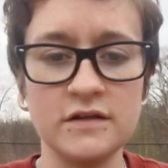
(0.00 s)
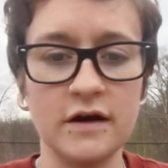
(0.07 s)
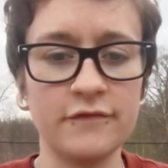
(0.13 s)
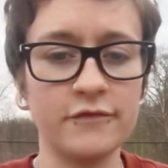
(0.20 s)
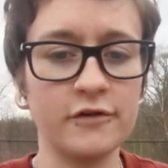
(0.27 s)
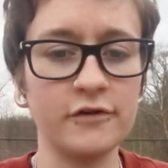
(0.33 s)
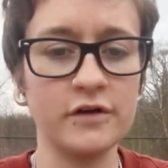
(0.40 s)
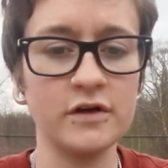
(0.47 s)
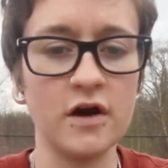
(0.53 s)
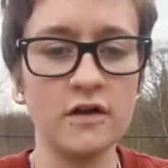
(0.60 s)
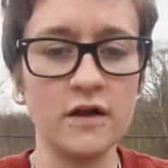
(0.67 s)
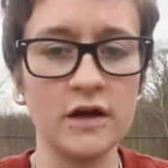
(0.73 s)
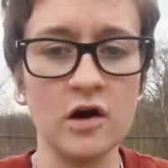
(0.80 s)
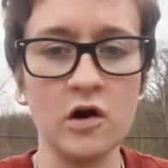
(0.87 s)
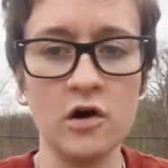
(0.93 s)
definitely not
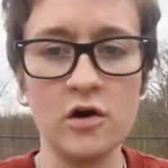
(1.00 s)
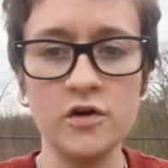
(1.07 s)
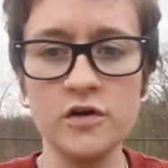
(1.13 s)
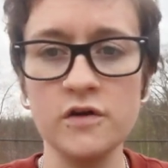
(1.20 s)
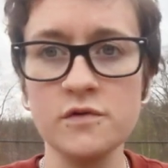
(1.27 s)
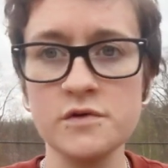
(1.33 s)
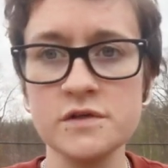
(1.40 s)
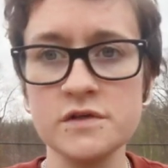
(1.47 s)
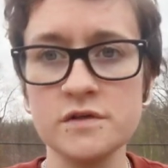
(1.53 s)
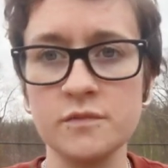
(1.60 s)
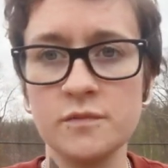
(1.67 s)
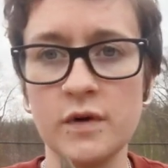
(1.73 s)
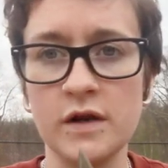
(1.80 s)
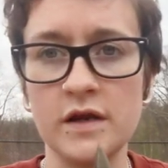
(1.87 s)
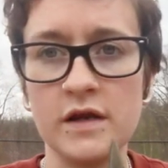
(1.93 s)
like hard use,
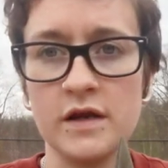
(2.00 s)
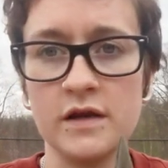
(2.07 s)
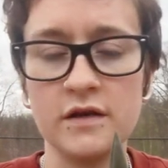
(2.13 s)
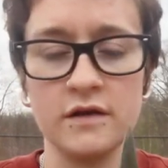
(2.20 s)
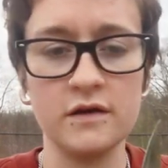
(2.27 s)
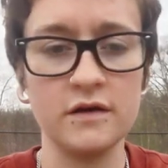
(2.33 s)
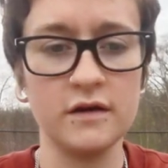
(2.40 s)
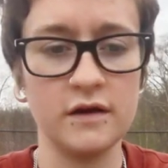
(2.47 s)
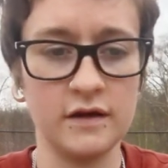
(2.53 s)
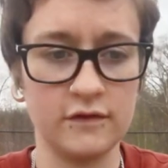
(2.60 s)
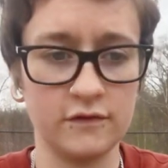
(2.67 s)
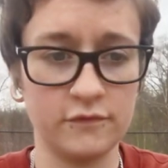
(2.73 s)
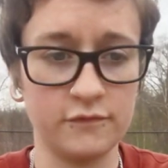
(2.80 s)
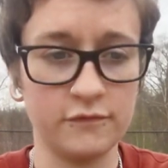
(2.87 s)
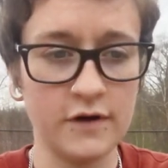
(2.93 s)
but it
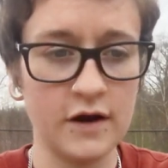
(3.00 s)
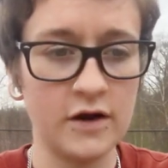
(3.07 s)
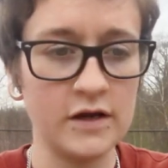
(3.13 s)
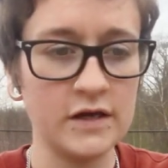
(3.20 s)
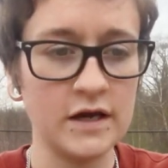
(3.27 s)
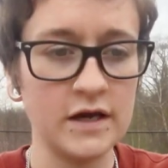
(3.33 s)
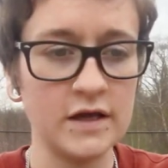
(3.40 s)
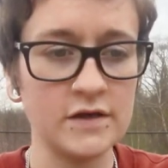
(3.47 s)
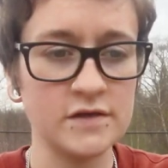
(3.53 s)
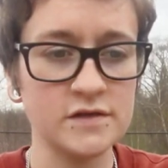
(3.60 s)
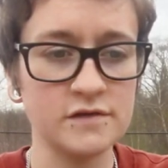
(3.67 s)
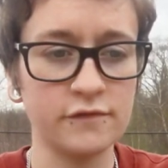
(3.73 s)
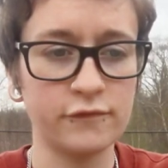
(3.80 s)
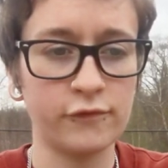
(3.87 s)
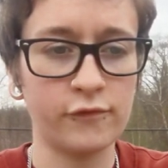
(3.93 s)
it's very
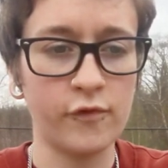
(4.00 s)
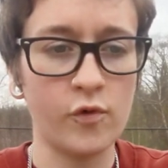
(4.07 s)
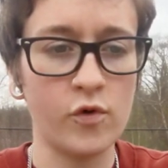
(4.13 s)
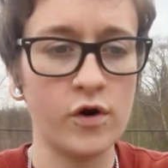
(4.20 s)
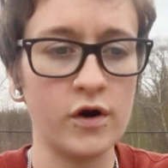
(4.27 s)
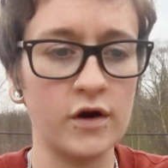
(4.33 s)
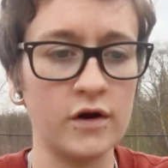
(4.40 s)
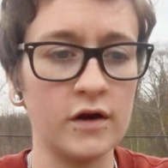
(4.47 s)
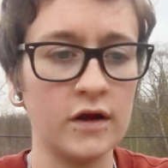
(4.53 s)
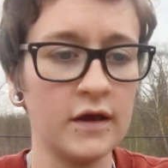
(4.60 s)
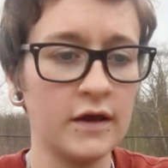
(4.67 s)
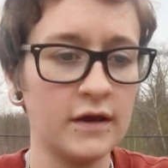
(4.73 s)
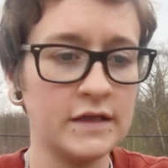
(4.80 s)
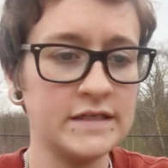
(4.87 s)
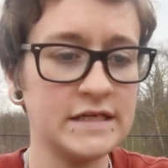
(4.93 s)
nice for
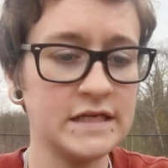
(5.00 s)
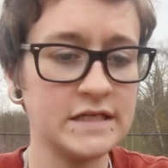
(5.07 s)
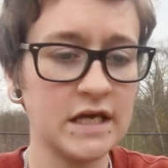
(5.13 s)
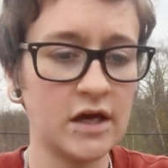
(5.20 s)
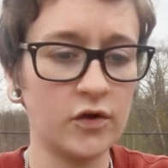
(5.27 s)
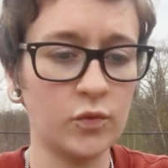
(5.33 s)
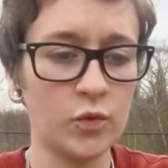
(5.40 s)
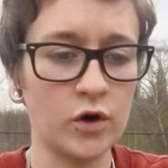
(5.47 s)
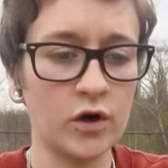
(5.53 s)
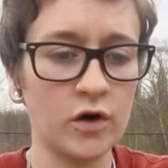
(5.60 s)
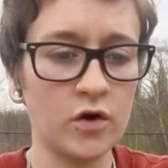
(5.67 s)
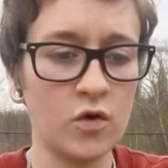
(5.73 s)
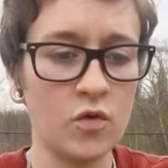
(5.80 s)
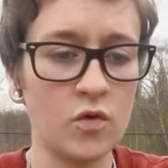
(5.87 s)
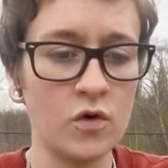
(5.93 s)
detailed
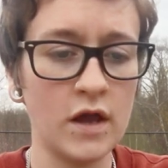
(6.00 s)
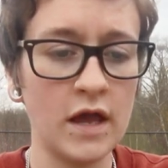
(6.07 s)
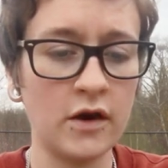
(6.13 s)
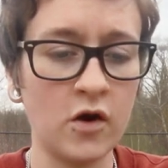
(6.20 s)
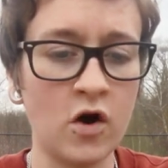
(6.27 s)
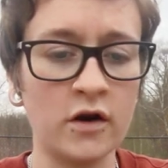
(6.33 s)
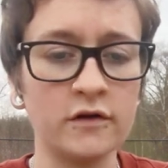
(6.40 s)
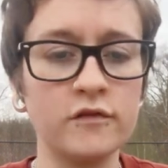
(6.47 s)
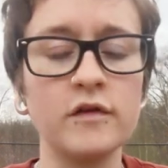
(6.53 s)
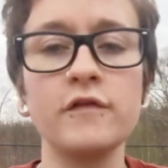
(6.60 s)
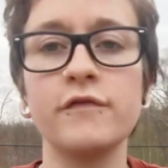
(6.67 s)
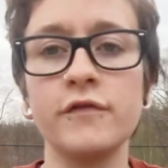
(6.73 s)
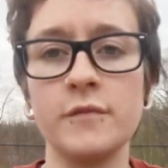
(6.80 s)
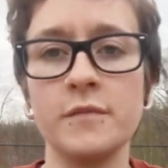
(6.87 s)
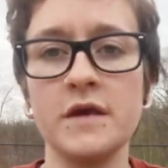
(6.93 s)
work and honestly
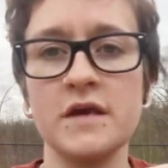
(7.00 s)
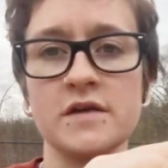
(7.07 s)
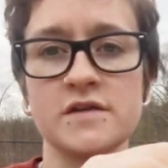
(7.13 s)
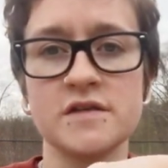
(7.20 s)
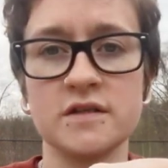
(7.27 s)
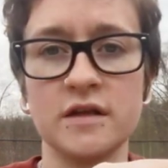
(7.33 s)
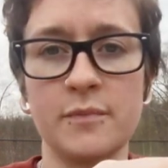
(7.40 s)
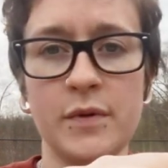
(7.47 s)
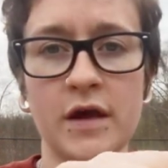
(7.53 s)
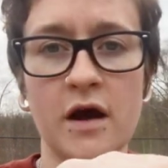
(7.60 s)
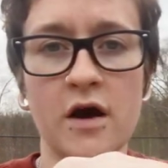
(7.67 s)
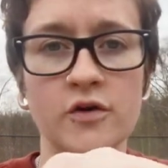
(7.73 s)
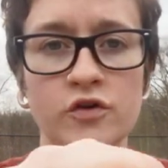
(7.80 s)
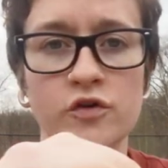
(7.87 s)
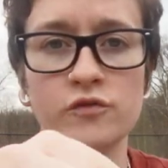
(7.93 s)
for me slipping
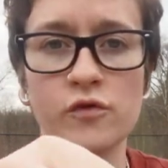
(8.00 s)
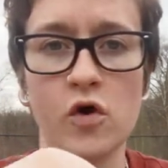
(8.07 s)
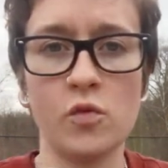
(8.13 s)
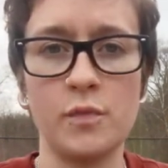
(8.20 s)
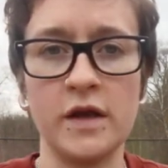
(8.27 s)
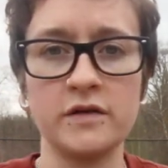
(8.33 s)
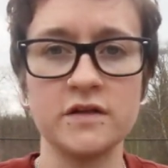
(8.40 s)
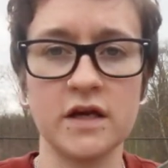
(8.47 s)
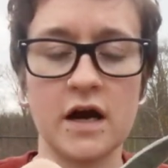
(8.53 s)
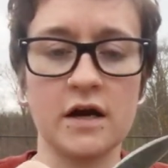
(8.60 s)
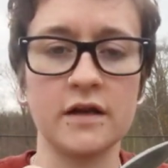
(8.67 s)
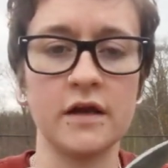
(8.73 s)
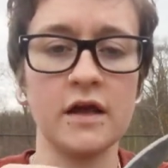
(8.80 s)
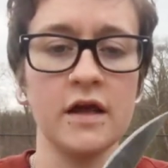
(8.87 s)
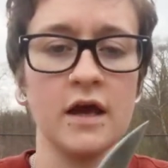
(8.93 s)
under roping to
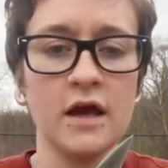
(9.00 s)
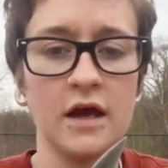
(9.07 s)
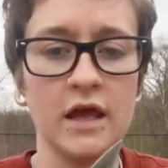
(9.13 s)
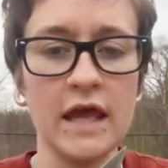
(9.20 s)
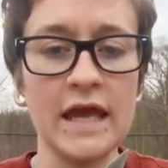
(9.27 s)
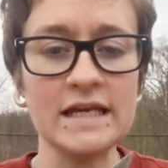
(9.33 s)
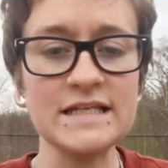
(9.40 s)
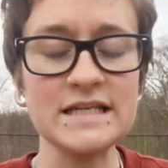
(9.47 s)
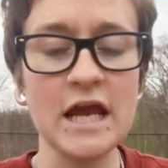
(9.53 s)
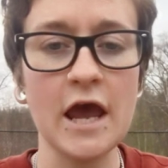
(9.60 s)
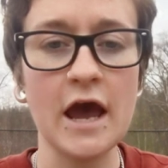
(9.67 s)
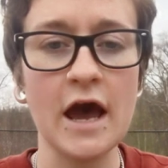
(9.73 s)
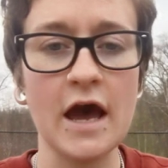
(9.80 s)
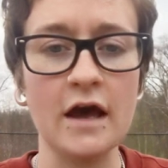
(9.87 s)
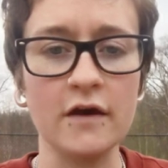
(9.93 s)
cut it and
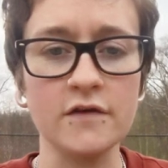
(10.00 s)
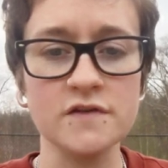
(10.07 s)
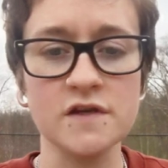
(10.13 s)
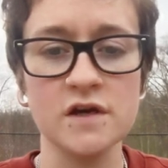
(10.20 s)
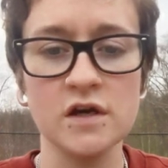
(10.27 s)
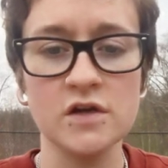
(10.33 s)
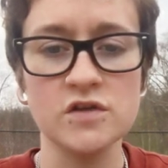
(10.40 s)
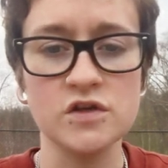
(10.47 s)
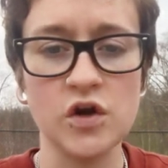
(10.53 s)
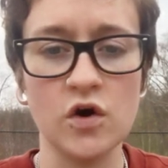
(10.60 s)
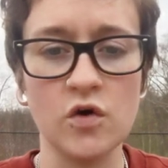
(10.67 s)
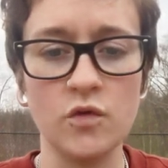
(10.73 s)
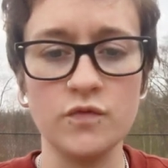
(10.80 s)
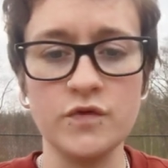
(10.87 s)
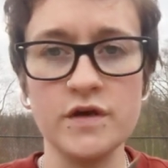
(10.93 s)
tags.
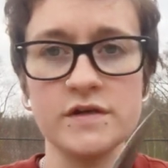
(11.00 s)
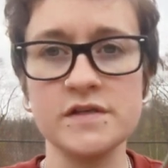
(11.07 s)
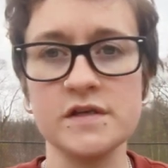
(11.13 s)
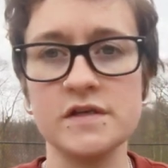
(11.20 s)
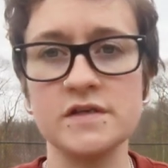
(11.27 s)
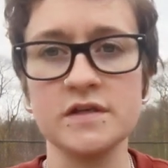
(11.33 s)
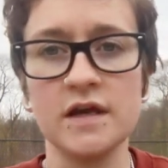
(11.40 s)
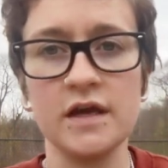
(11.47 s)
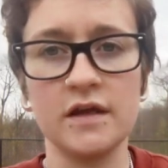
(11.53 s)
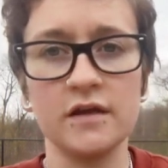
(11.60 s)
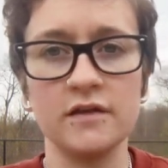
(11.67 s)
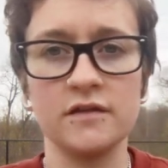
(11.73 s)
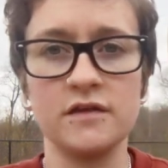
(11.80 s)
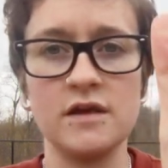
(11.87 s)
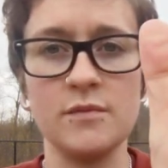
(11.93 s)
So this is like
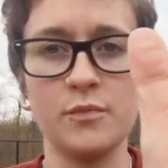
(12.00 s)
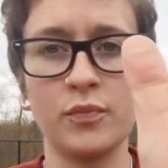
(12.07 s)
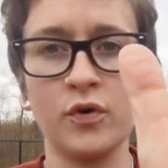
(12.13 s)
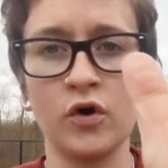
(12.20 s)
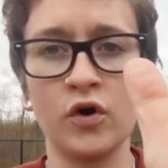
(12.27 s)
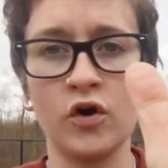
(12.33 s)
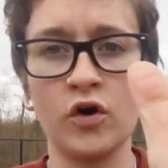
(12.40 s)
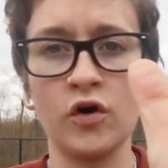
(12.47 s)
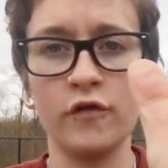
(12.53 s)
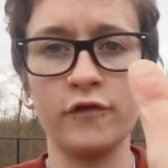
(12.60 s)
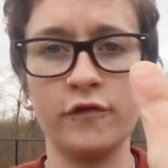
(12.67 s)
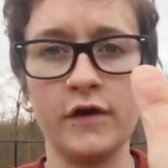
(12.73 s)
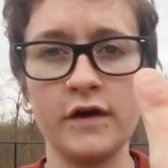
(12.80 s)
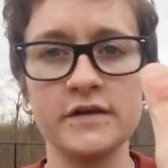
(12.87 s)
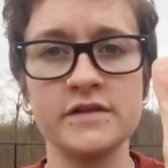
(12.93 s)
the
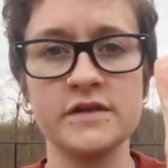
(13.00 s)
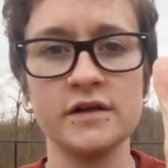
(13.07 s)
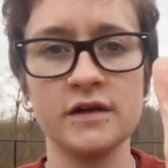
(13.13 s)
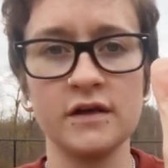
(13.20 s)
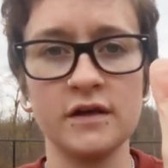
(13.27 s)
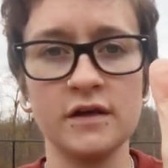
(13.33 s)
perfect